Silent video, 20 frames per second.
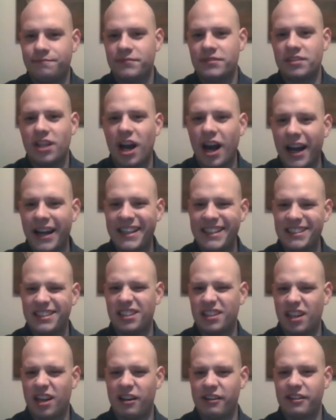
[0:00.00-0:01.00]
tiny
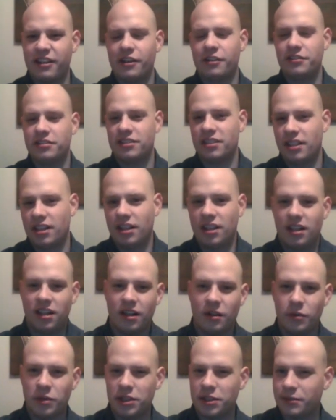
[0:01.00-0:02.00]
scenarios,
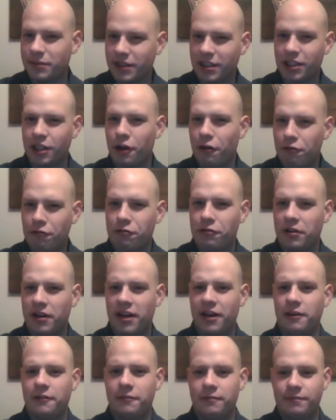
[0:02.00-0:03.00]
in which I'm going to go through
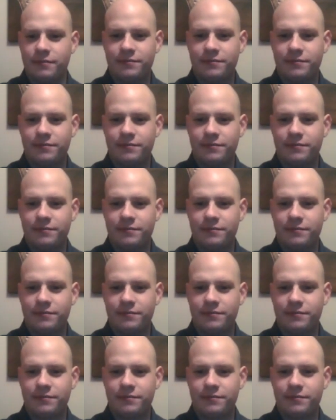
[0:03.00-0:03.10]
now.